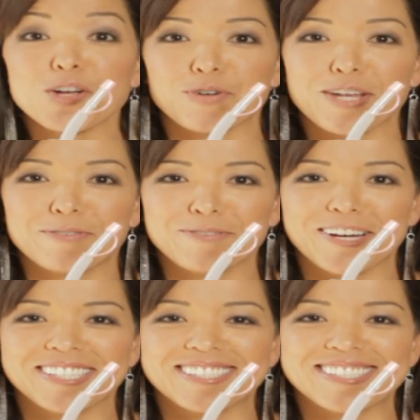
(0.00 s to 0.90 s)
Great for
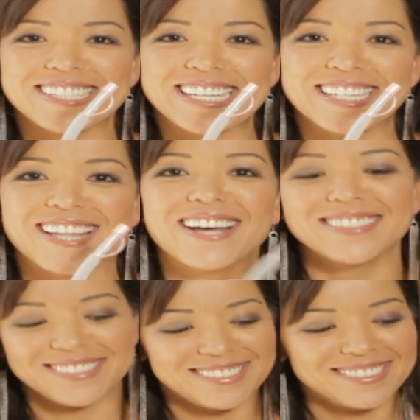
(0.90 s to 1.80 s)
vodka and tequila.
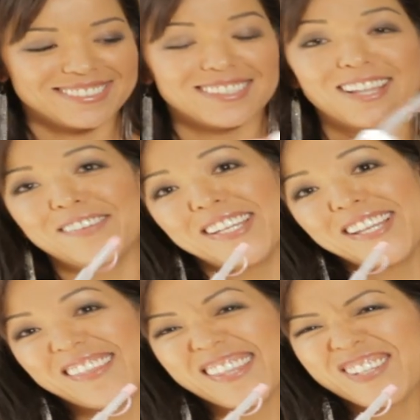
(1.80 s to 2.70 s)
Love it.
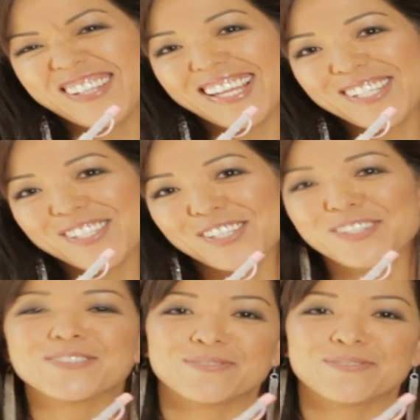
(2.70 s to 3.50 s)
I think they'll like it too.